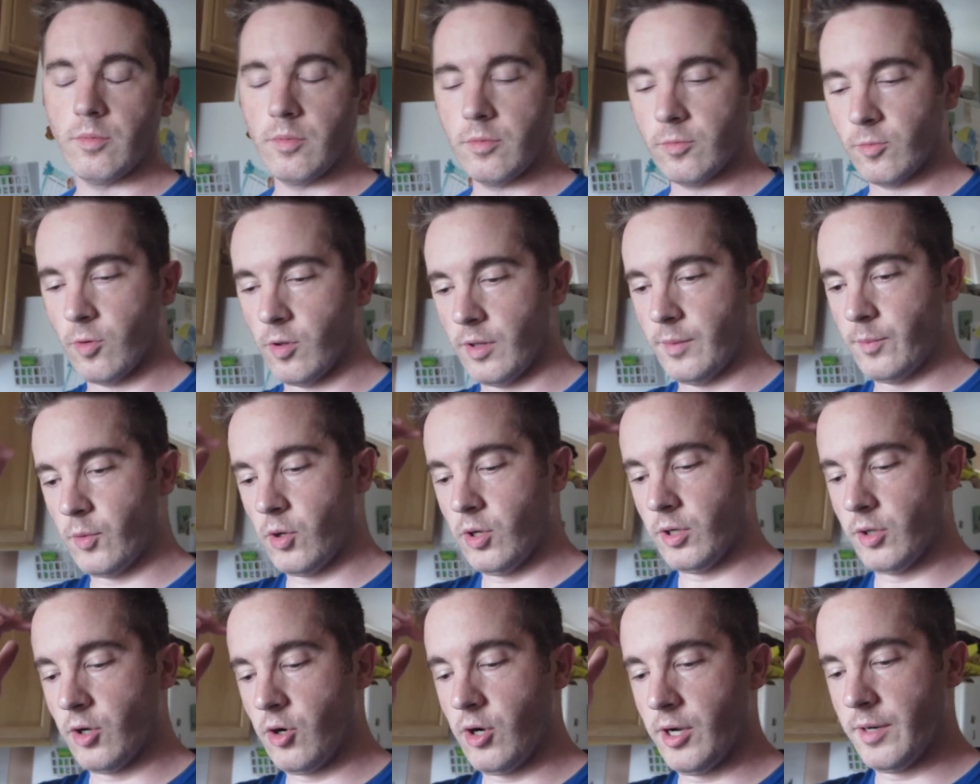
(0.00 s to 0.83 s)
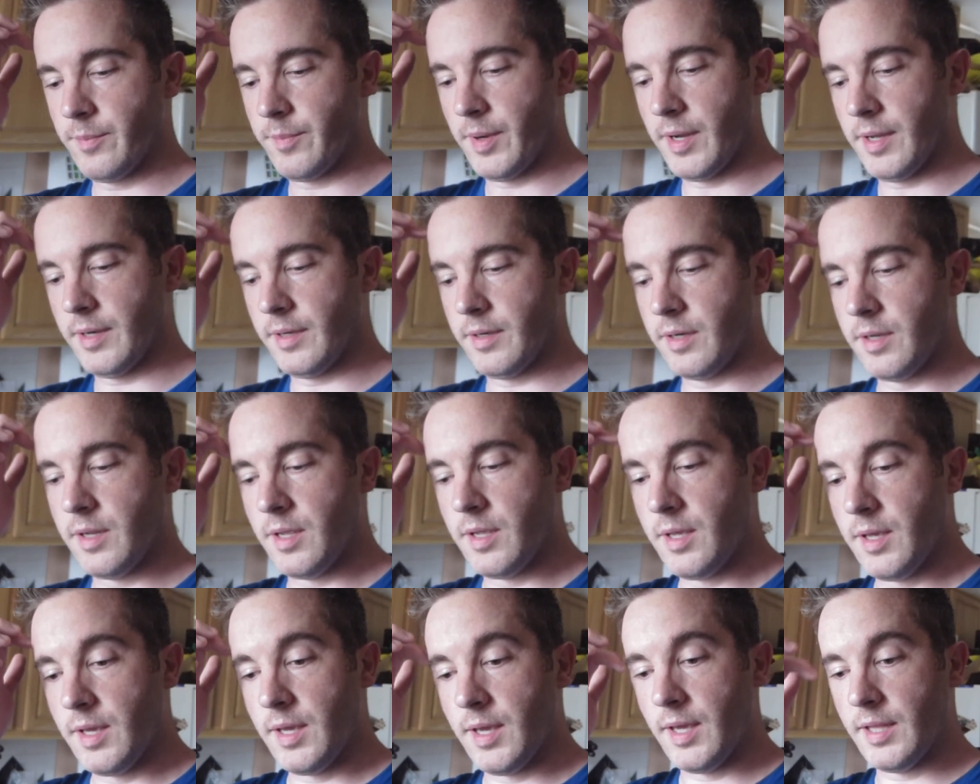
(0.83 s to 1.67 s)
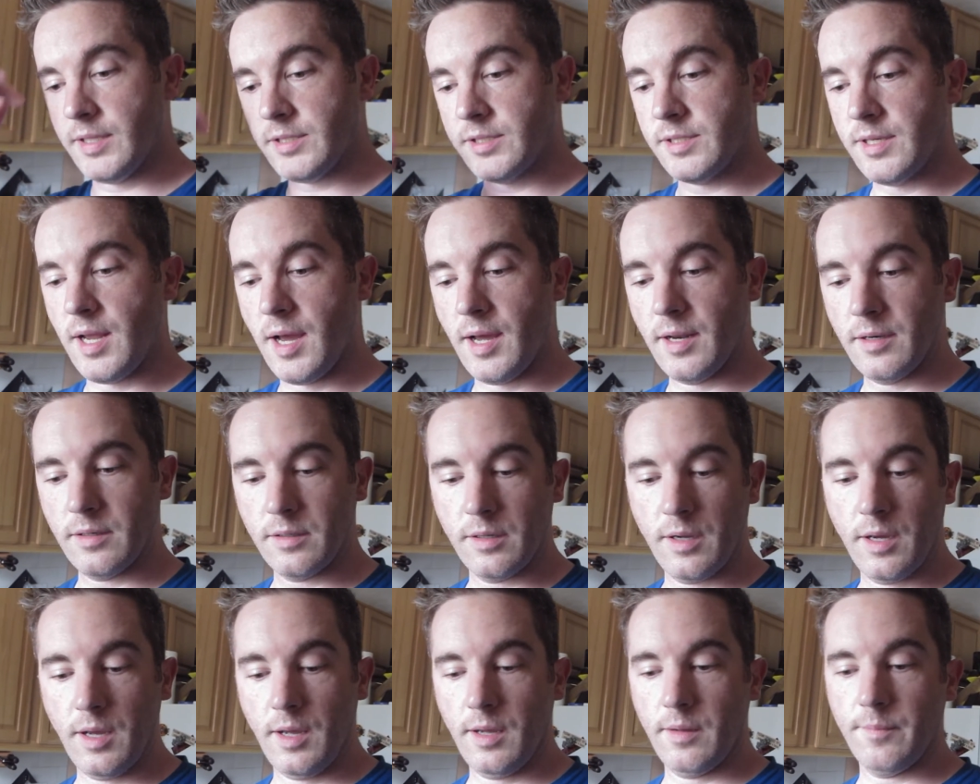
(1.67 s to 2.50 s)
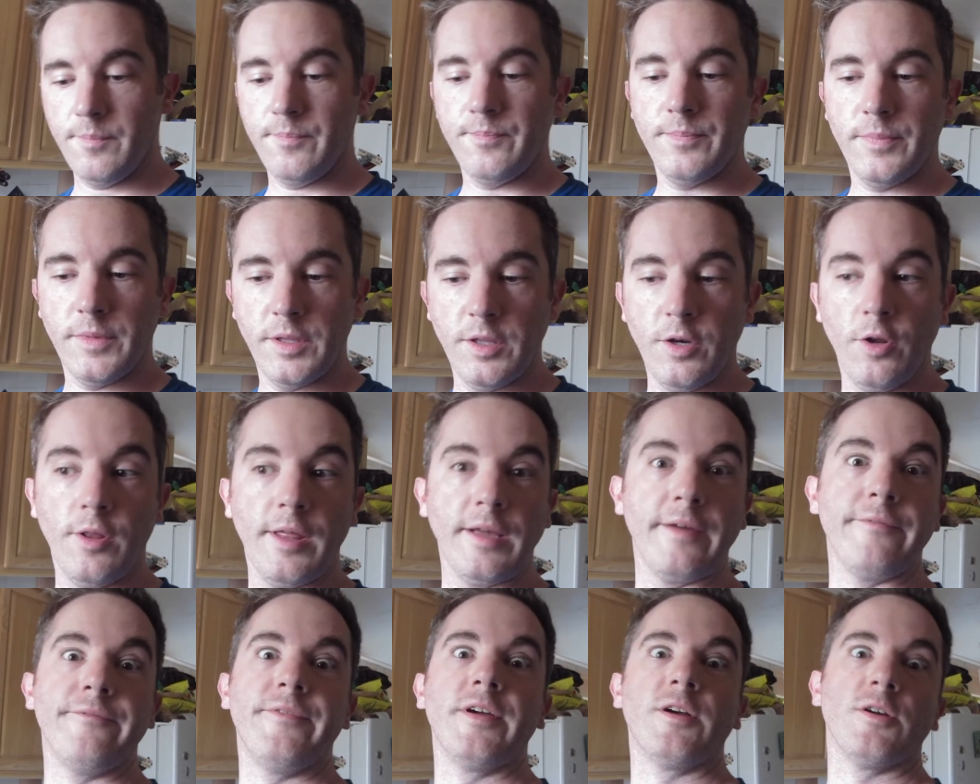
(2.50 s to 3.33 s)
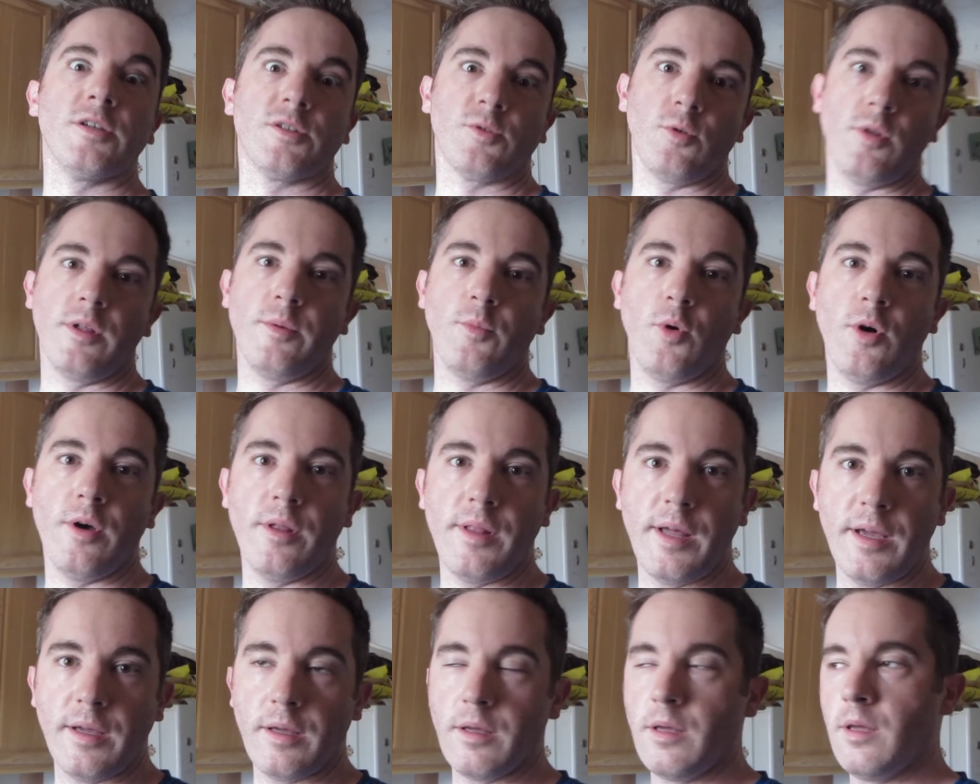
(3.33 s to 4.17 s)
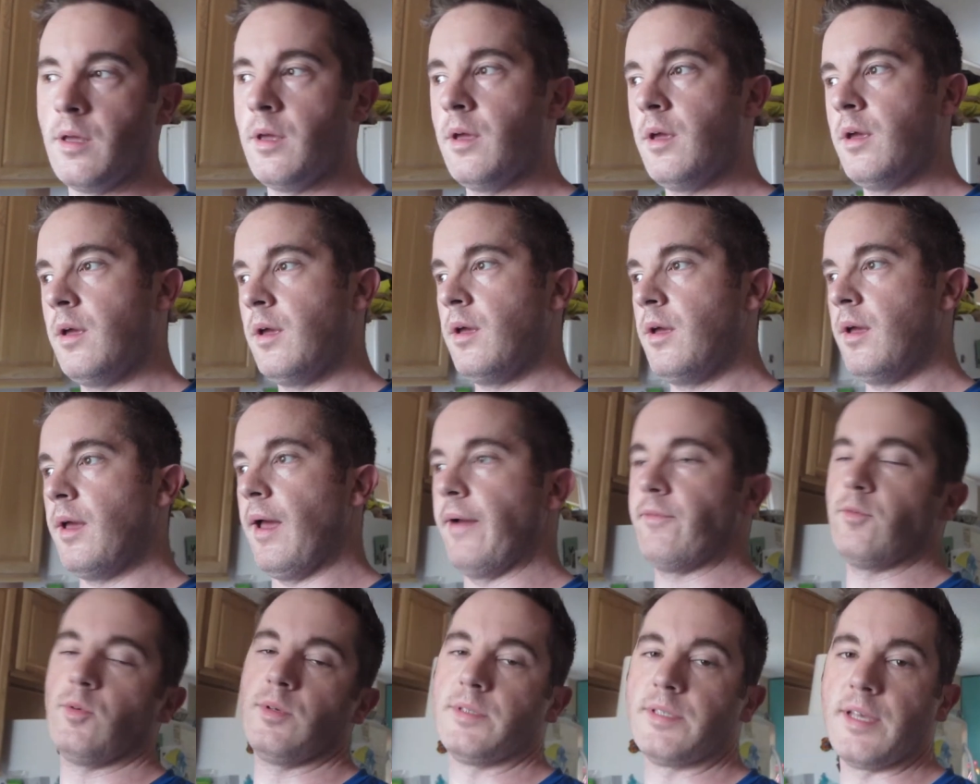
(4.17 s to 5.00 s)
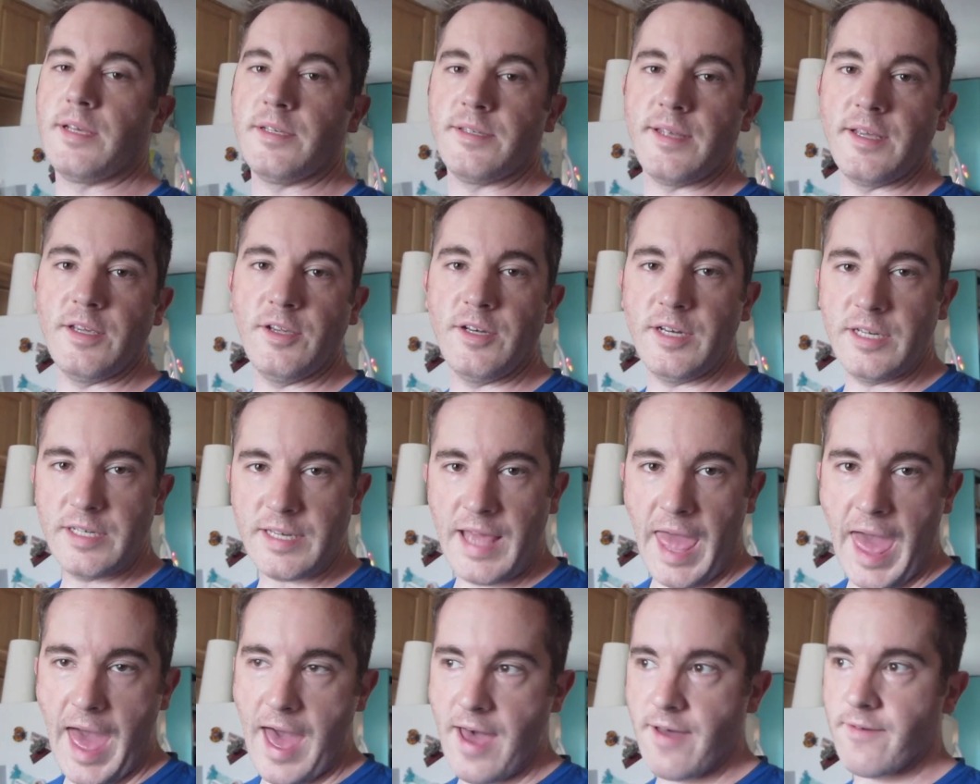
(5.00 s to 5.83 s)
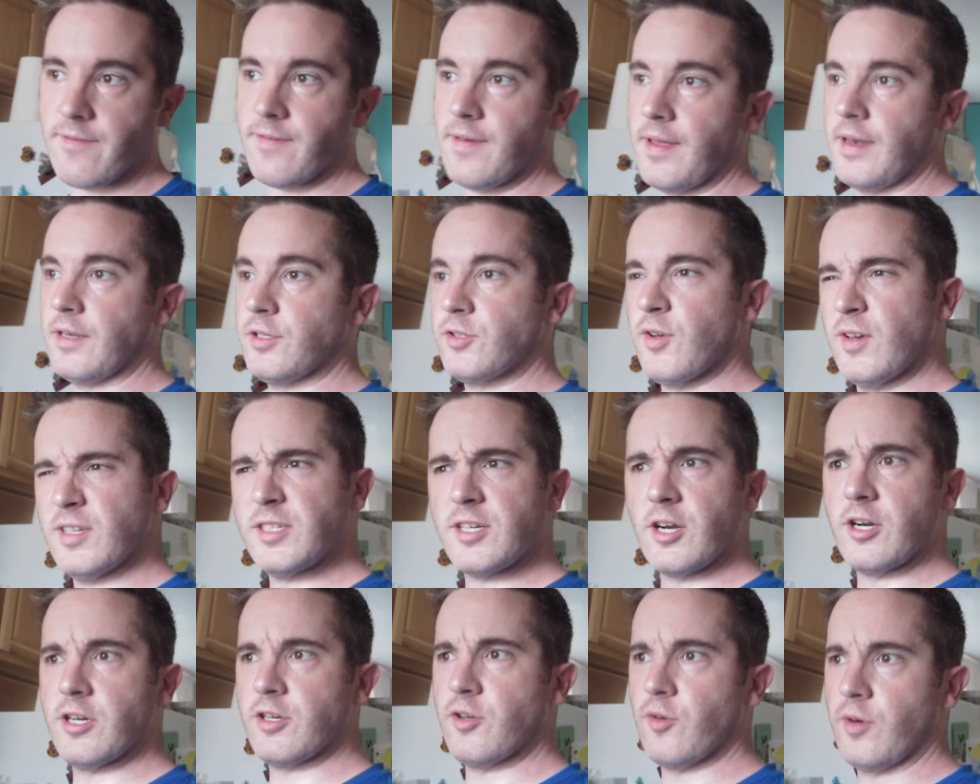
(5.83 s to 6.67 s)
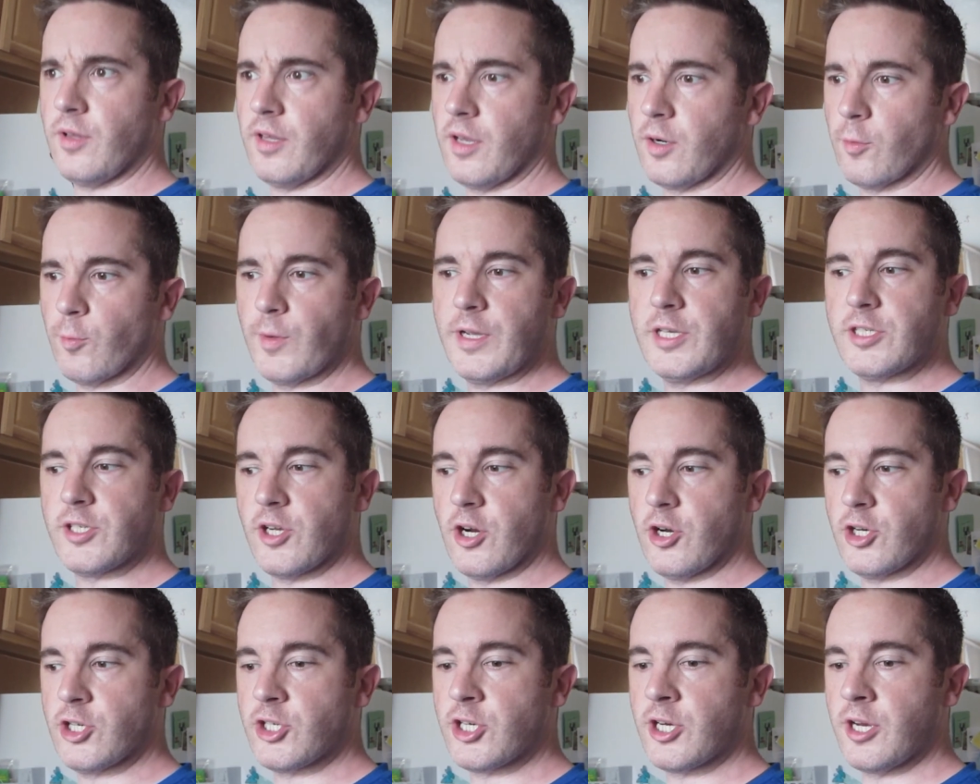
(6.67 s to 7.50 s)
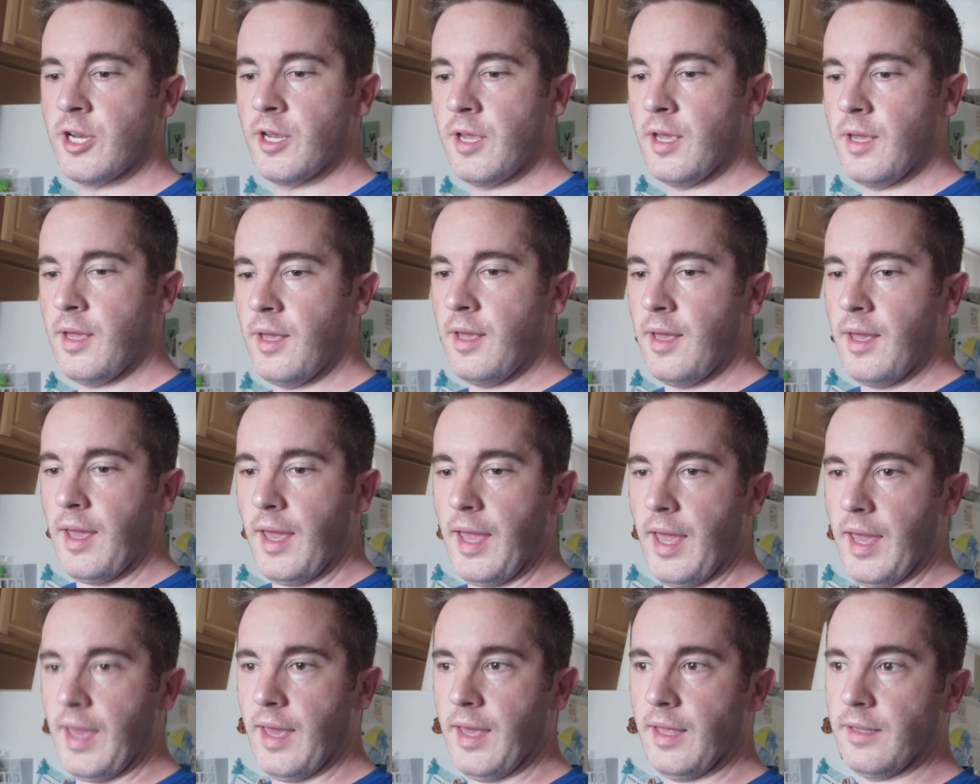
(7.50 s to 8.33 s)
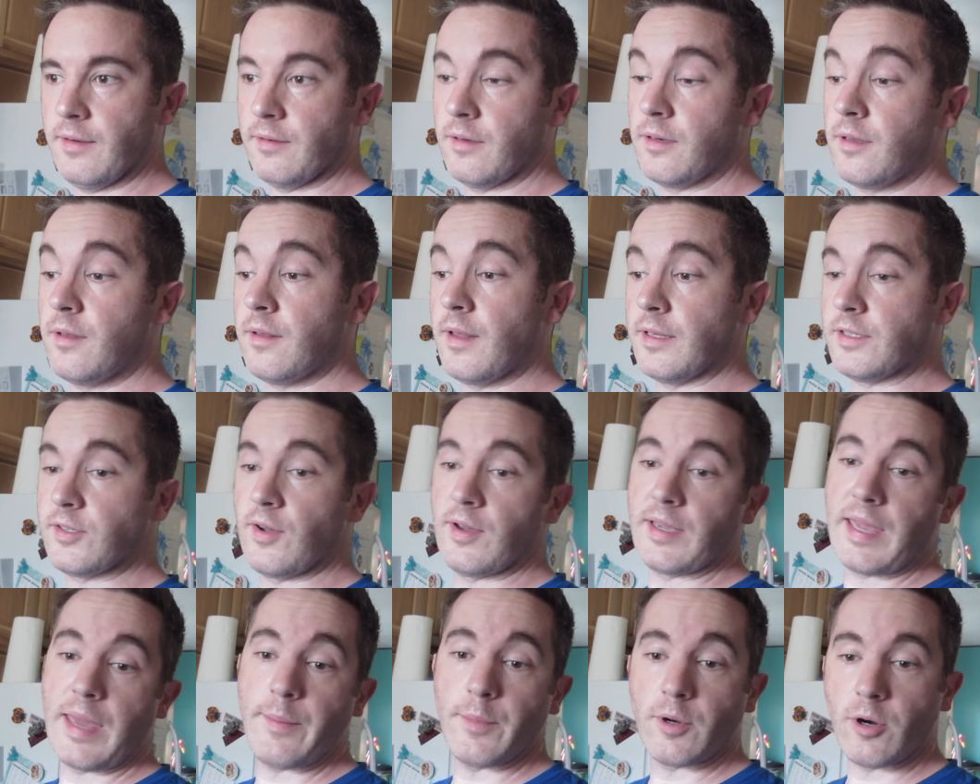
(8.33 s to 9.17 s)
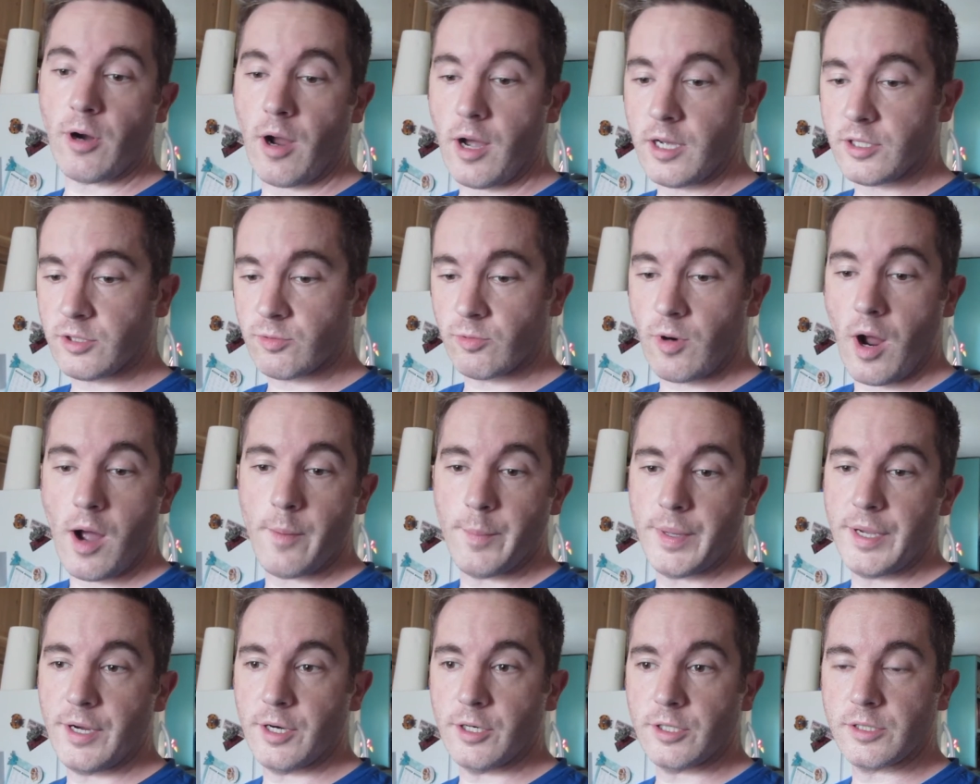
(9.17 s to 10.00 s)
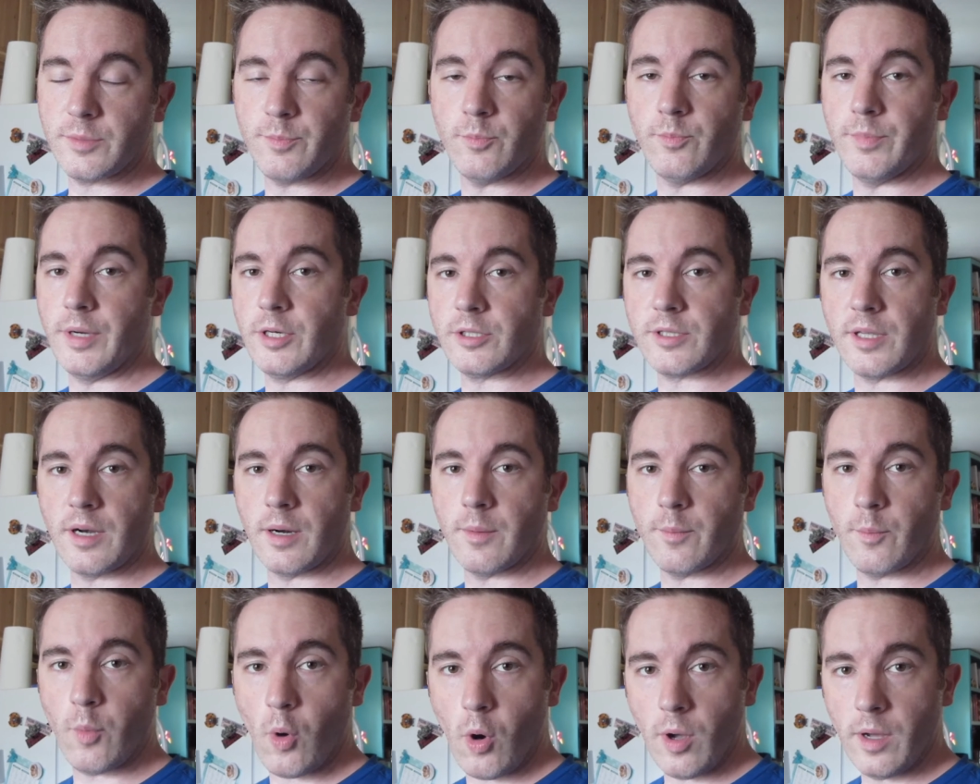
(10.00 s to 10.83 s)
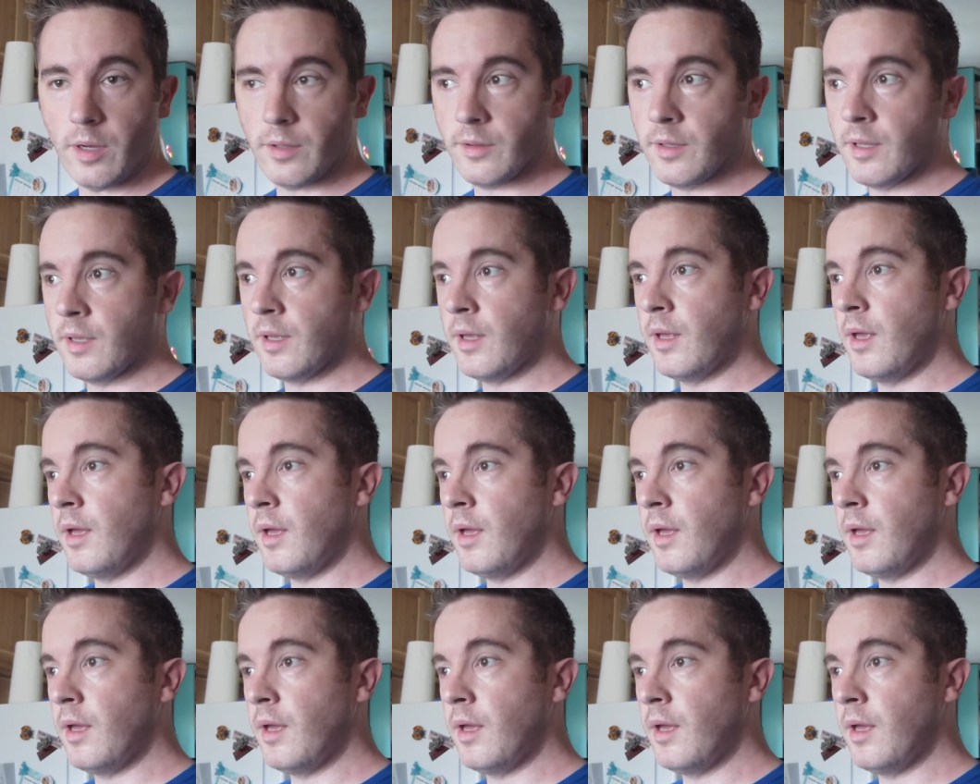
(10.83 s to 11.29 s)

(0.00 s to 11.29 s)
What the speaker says: rolling boil going, but it's not you know, like a vigorous rolling boil like everyone says that you need to have. And so I started doing a little research, and that's how I came across raw beers that aren't boiled.